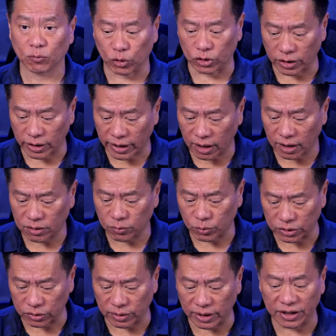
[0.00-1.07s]
With your health,
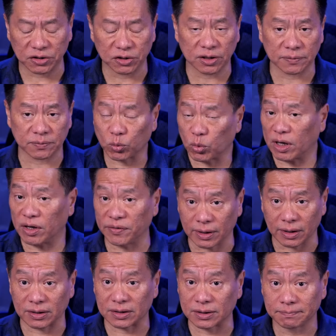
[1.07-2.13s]
with your relationships, whatever
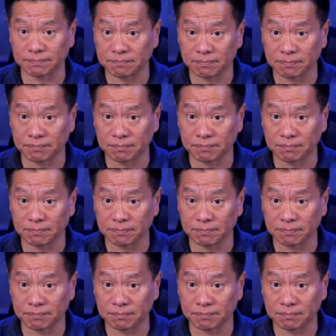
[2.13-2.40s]
it is.